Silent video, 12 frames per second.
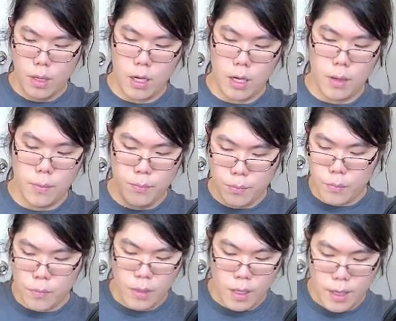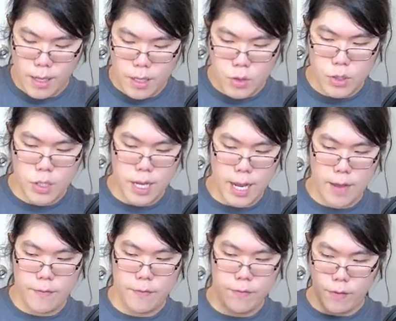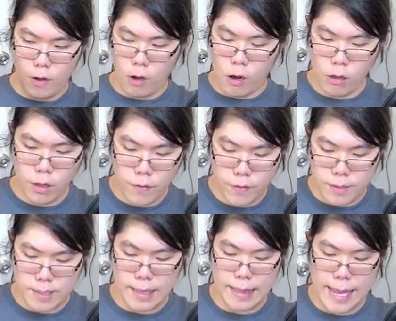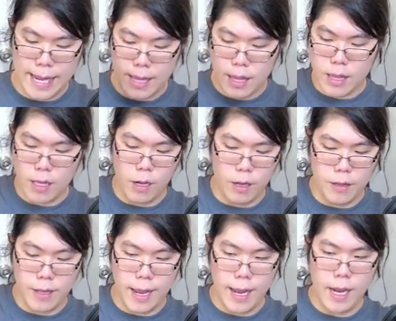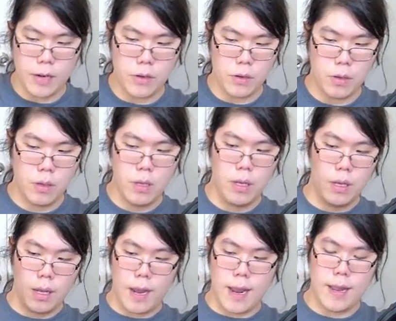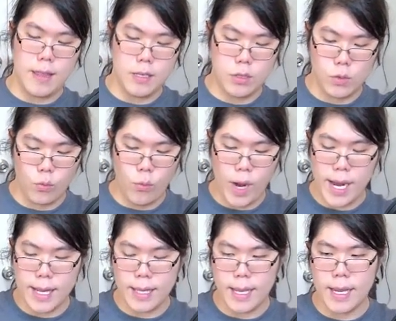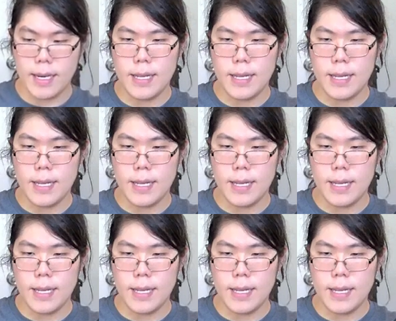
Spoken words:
and you just have all of this length on the handle and this weight at the end.